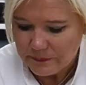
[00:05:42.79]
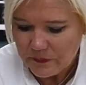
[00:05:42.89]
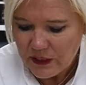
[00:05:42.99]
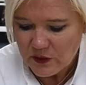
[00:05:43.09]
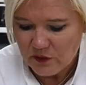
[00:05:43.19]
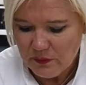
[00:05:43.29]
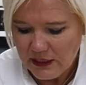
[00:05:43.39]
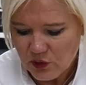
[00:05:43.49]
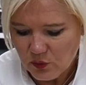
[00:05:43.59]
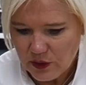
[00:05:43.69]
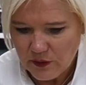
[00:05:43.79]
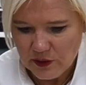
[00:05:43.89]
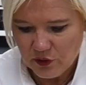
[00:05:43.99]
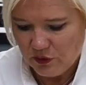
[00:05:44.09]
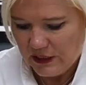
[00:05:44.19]
So I've mixed all those
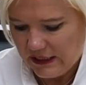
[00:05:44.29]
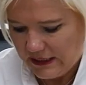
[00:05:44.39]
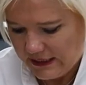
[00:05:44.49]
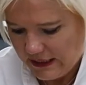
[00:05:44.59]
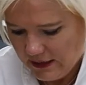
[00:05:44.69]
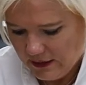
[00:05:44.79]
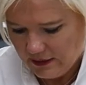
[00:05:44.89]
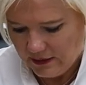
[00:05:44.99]
ingredients in,